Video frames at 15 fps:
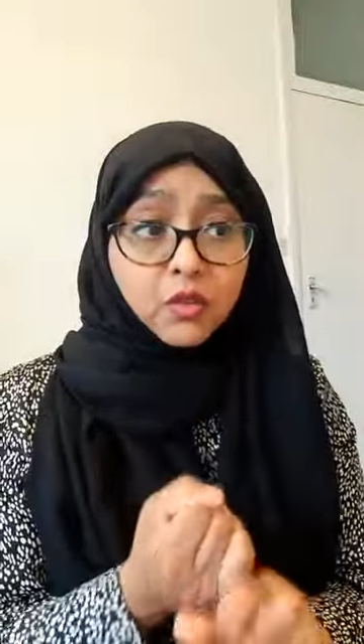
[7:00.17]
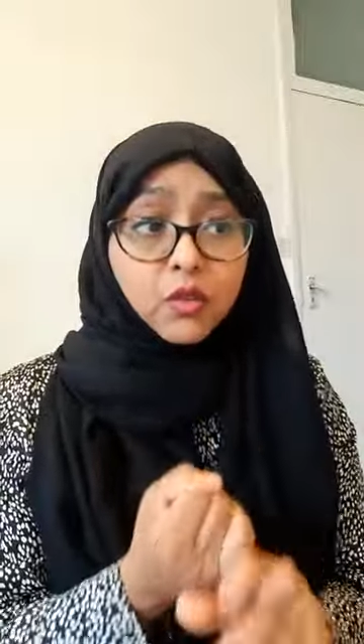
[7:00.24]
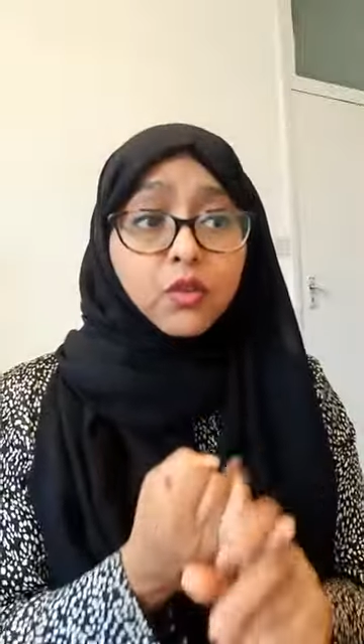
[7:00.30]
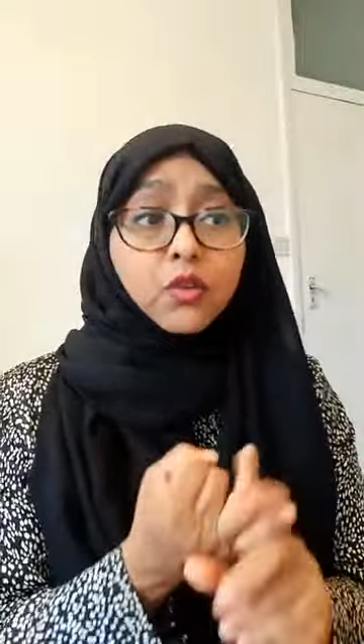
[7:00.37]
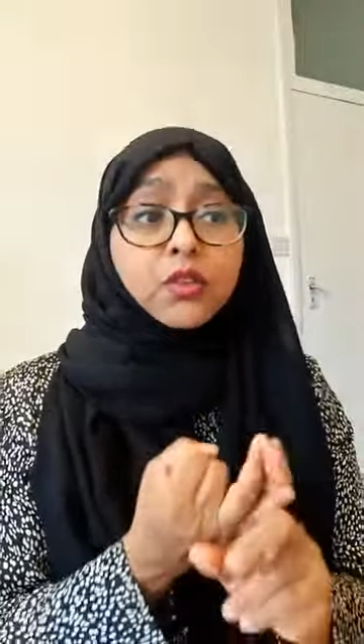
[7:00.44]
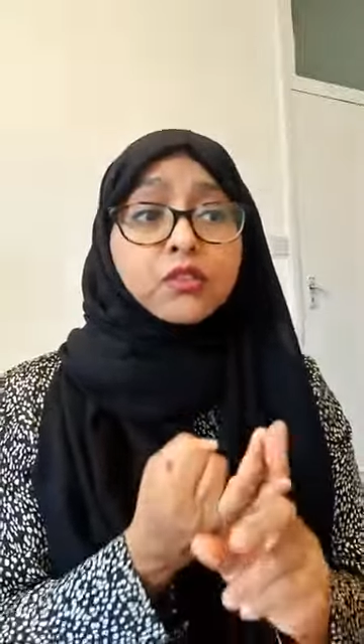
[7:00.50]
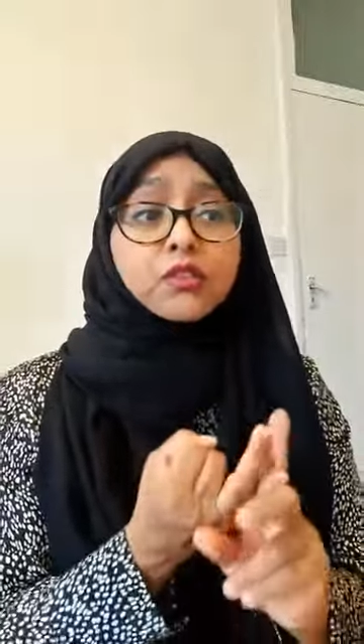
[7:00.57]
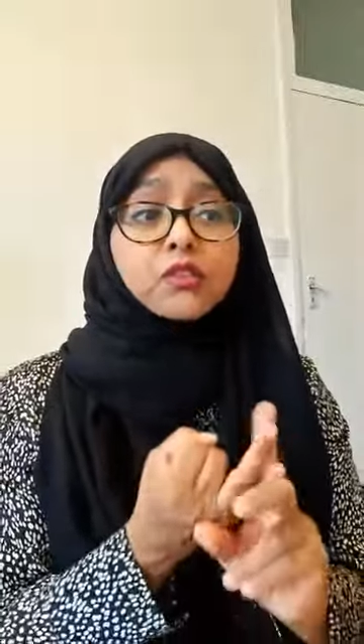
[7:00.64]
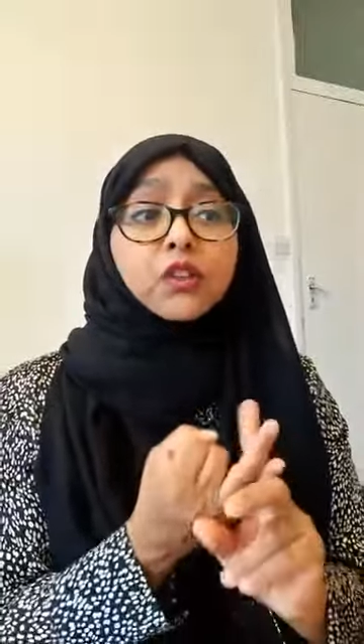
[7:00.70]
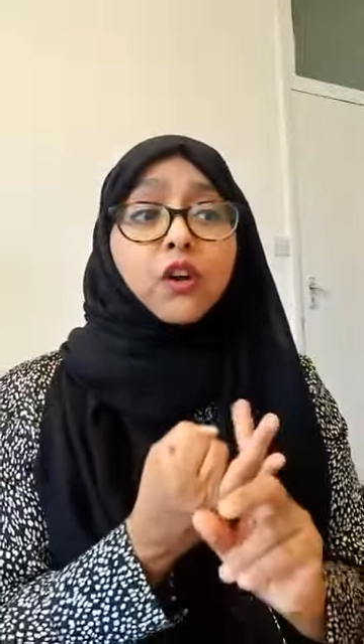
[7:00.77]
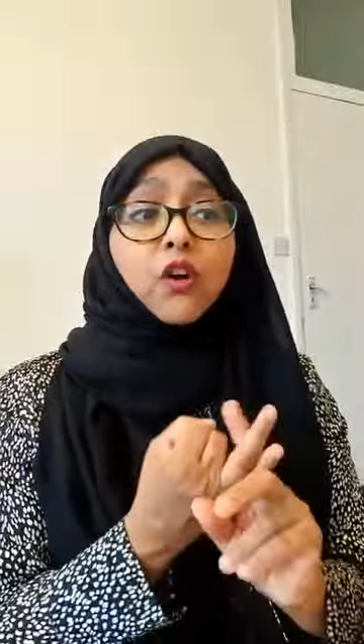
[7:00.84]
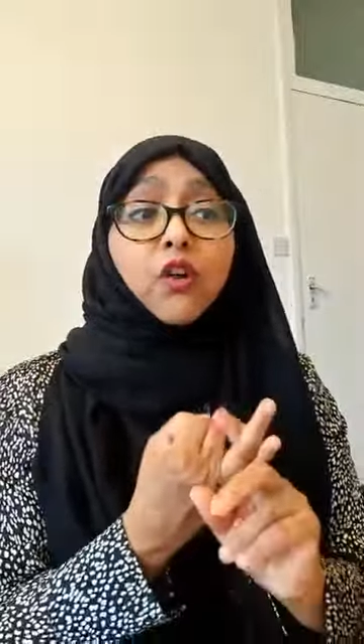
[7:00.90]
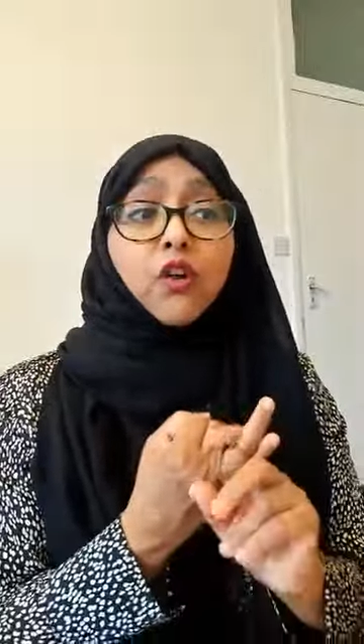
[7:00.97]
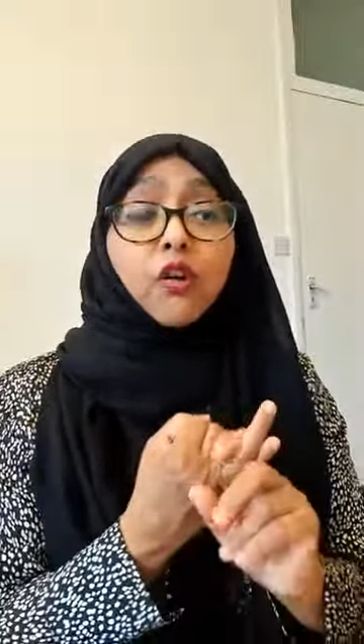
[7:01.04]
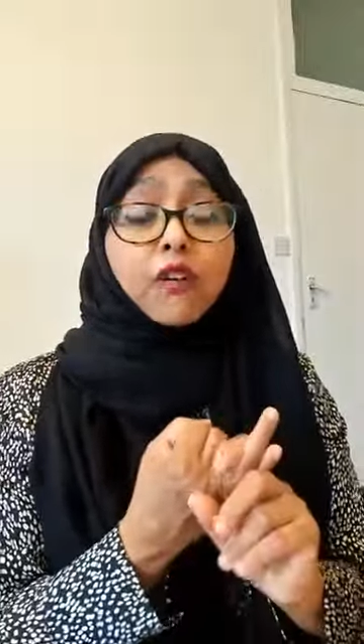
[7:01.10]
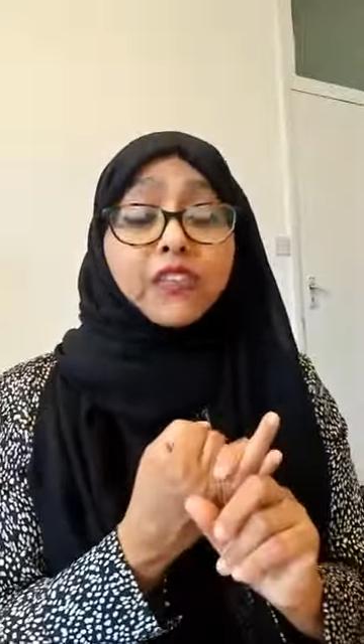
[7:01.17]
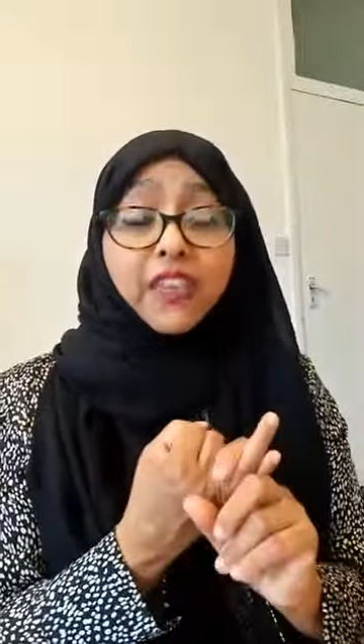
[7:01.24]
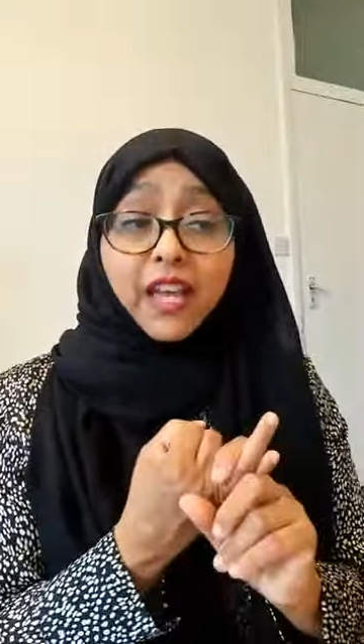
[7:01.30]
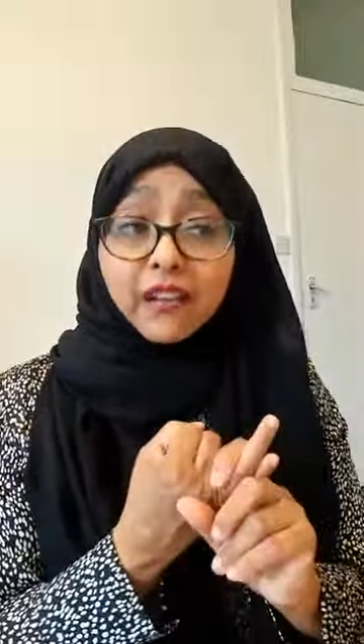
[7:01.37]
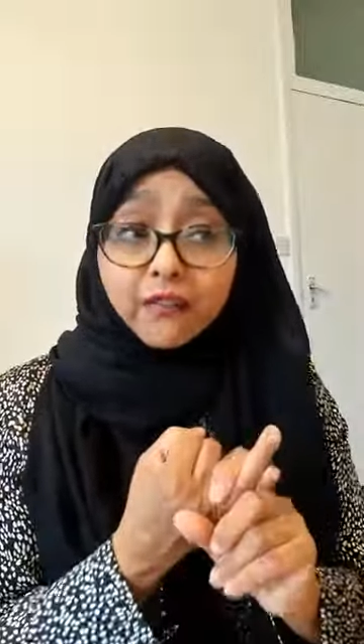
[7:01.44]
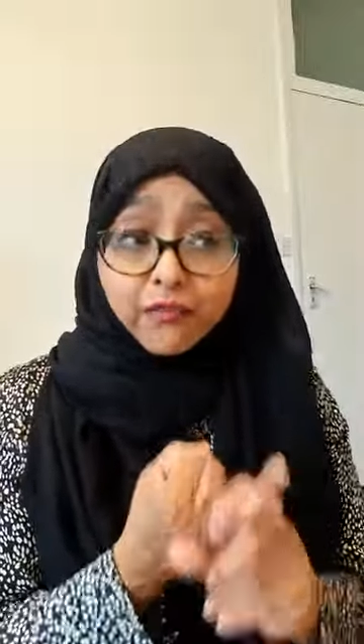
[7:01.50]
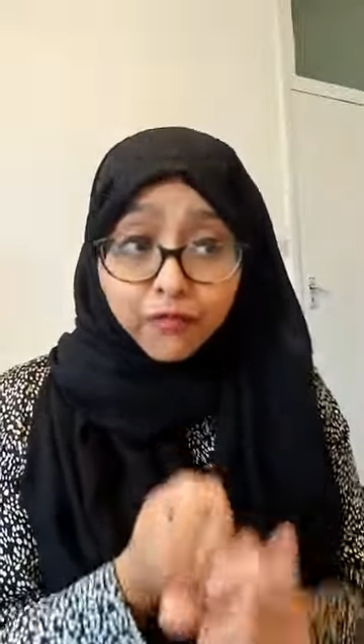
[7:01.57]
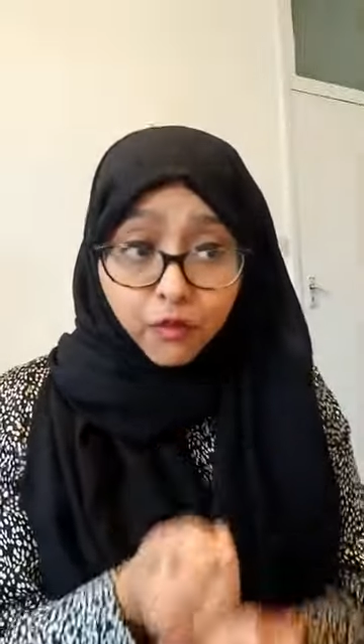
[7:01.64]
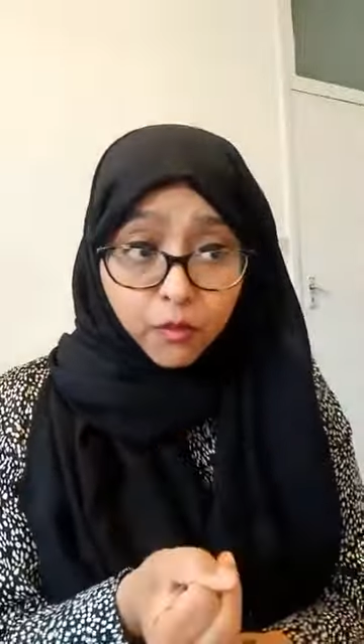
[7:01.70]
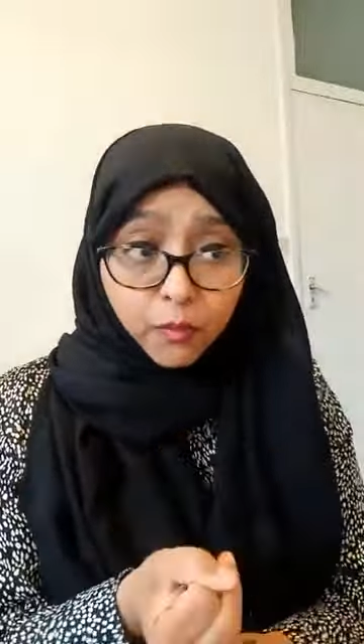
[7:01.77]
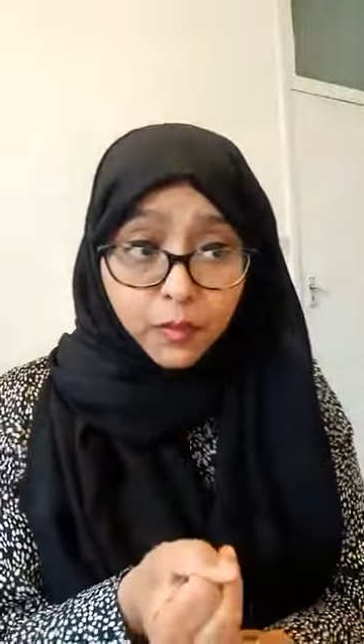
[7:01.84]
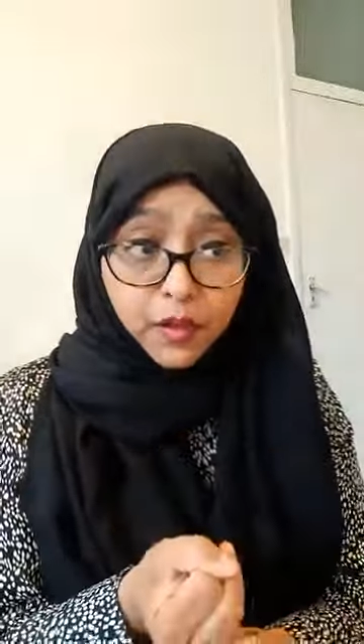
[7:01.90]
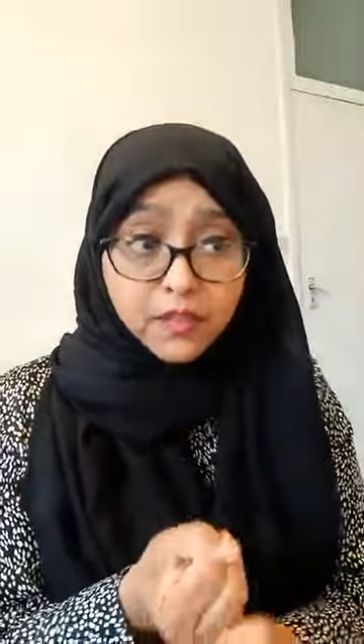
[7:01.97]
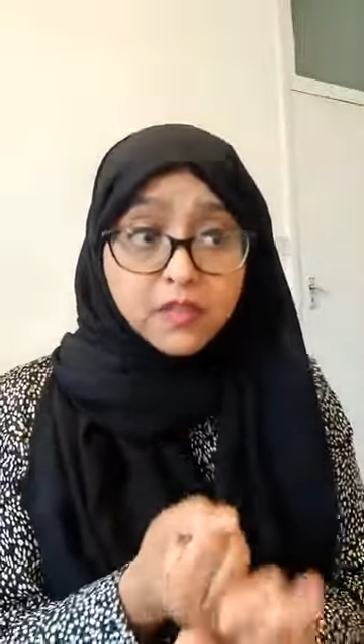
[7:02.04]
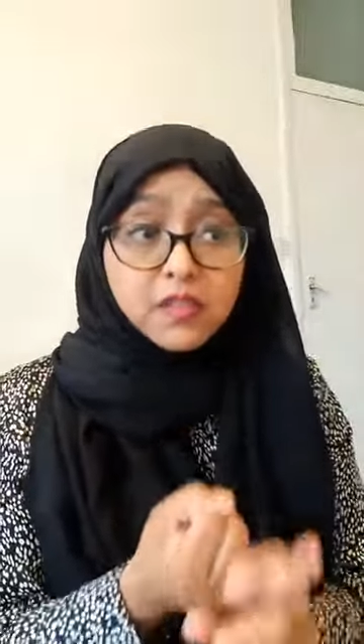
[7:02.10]
course, then 4
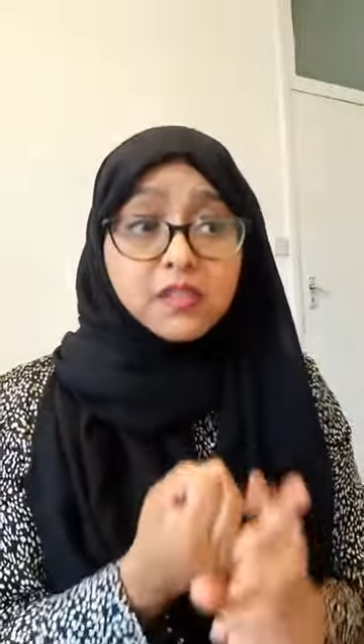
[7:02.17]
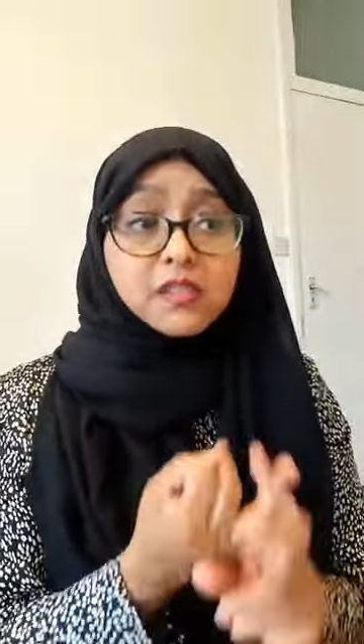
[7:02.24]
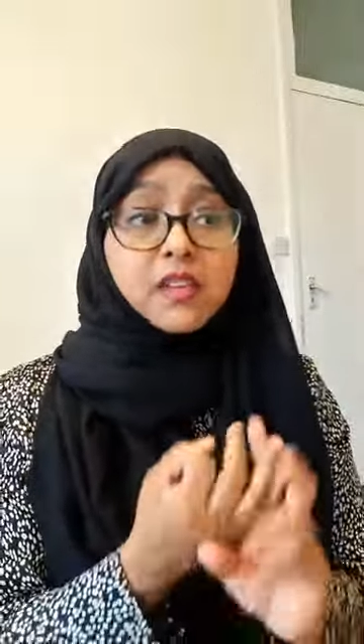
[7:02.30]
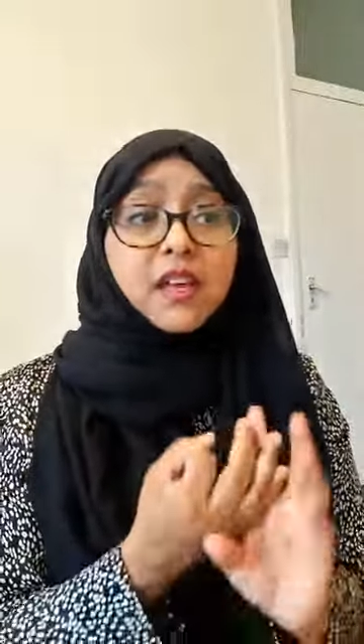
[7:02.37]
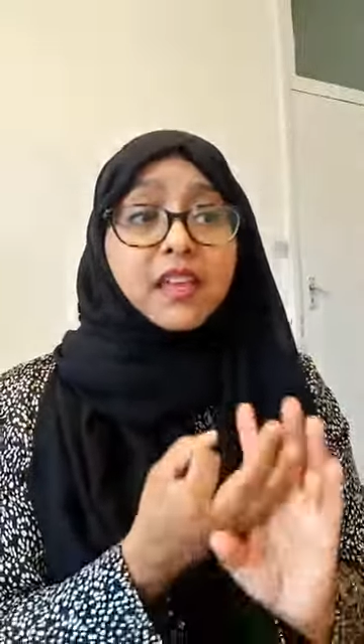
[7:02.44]
months,